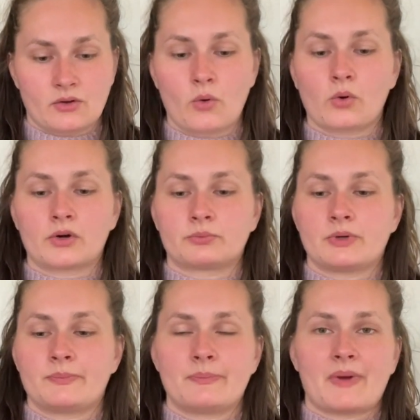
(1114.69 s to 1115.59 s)
or
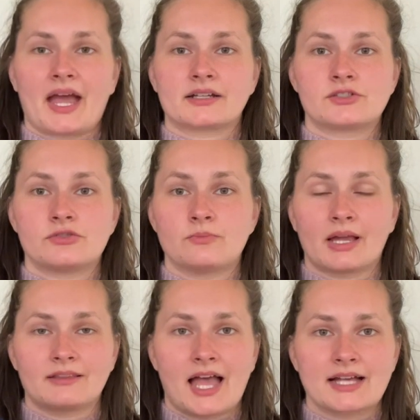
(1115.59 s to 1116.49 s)
rip it back to my
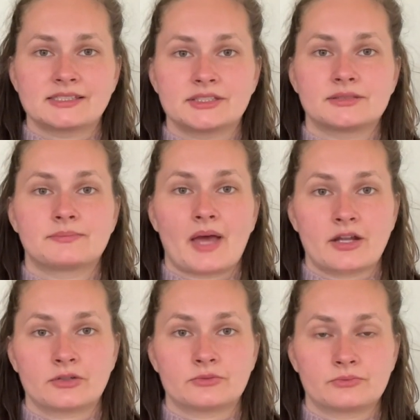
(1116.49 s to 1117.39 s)
last
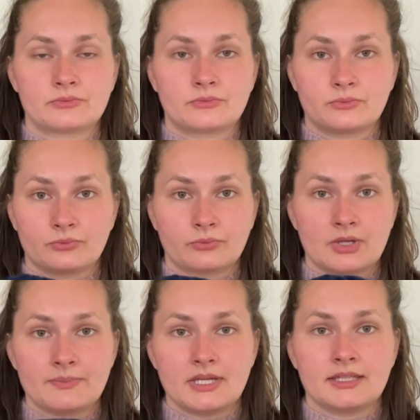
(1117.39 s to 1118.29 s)
pattern
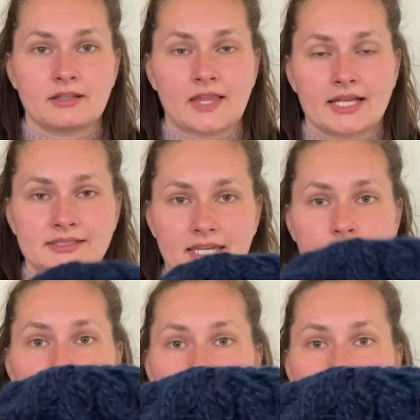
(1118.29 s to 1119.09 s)
repeat, the last cable